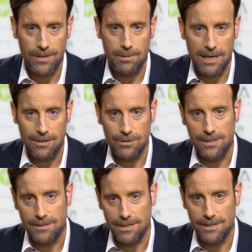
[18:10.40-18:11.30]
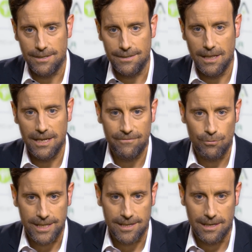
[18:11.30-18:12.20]
about the
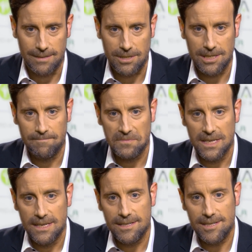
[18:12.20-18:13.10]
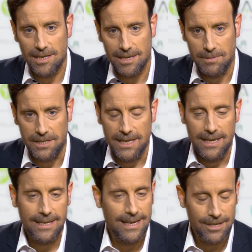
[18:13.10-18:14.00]
delivery times? Simon,
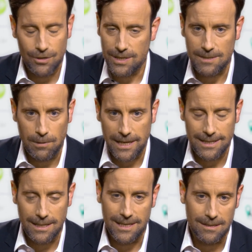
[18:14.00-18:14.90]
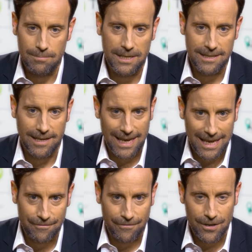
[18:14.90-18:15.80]
can you explain a little bit
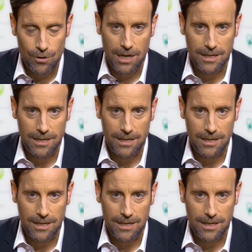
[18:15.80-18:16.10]
if you are